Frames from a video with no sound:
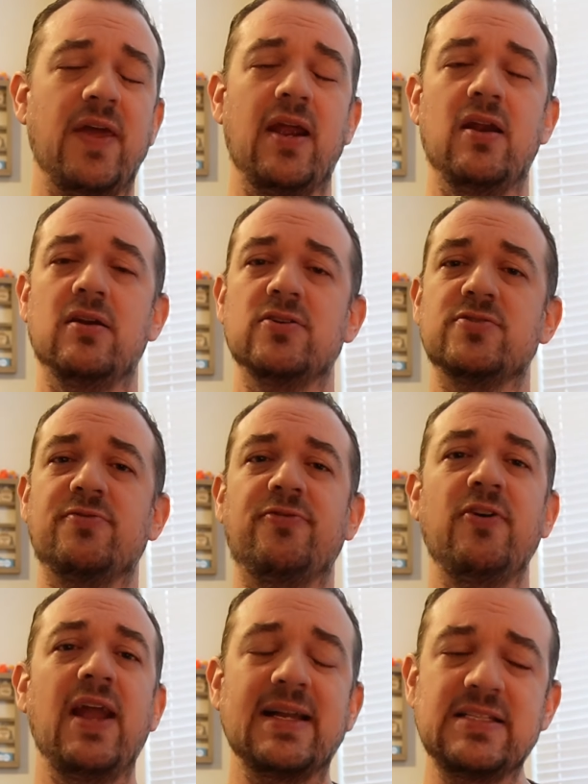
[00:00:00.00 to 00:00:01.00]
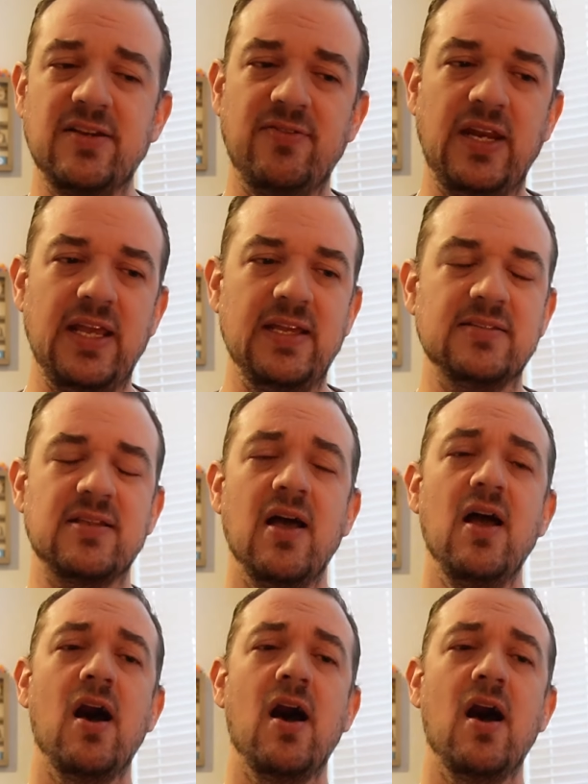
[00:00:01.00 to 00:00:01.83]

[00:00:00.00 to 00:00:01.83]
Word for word: there's free activities.